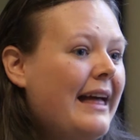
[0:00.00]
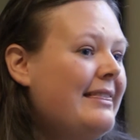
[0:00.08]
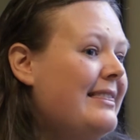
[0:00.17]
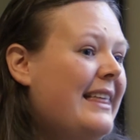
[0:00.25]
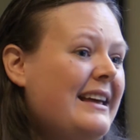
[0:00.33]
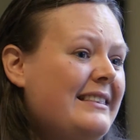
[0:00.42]

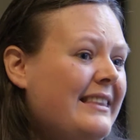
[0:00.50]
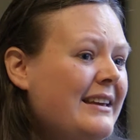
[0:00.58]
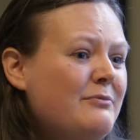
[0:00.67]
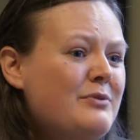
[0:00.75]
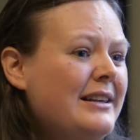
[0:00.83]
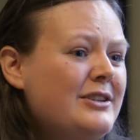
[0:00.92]
that
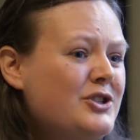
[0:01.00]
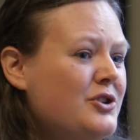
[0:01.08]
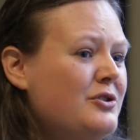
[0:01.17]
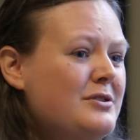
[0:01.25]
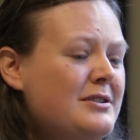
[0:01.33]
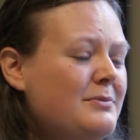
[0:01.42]
they really
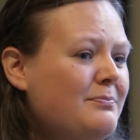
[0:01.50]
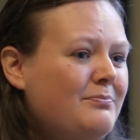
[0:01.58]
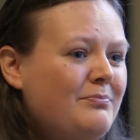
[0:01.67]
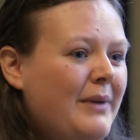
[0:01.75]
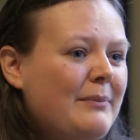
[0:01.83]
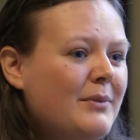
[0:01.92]
shouldn't
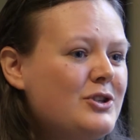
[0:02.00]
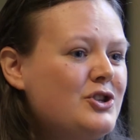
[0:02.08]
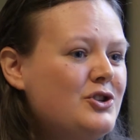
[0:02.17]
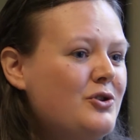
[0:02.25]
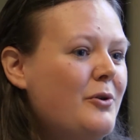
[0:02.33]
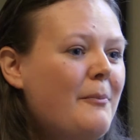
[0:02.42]
make
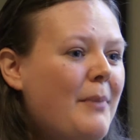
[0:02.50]
much ado